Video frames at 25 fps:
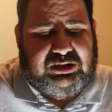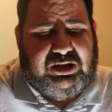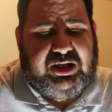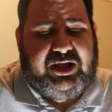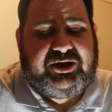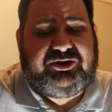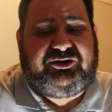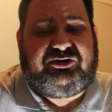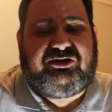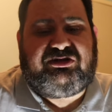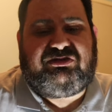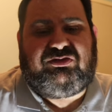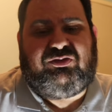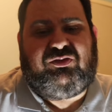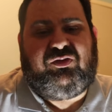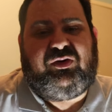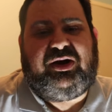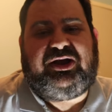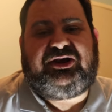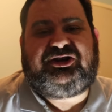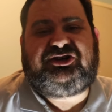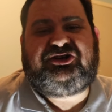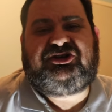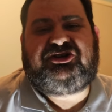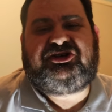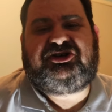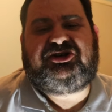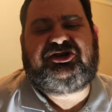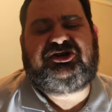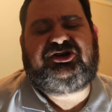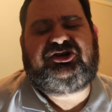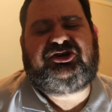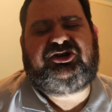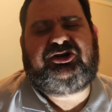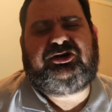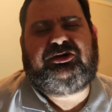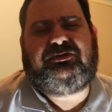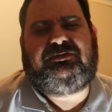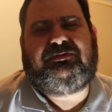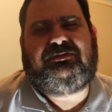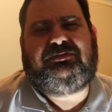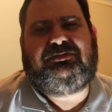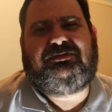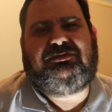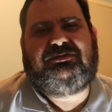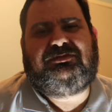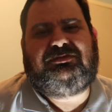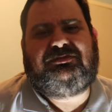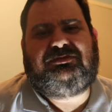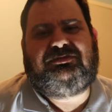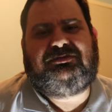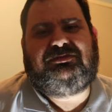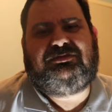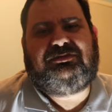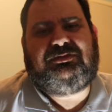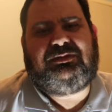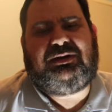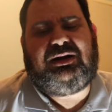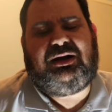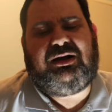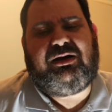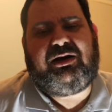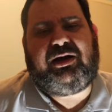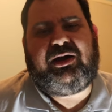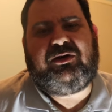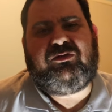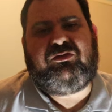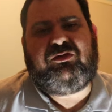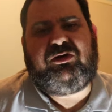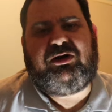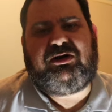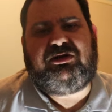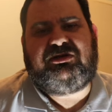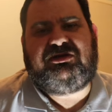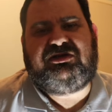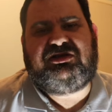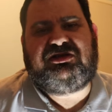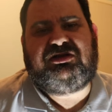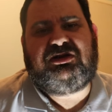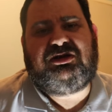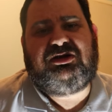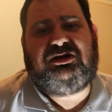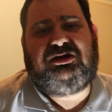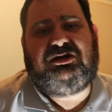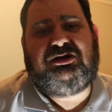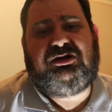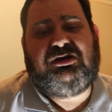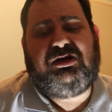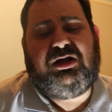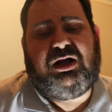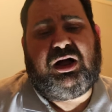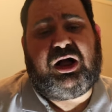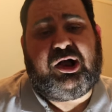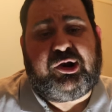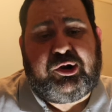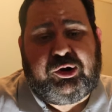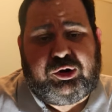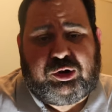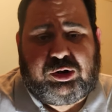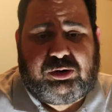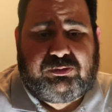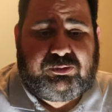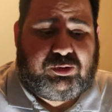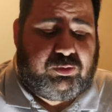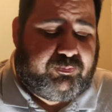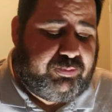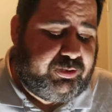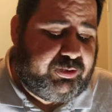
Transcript: I just wish I was a normal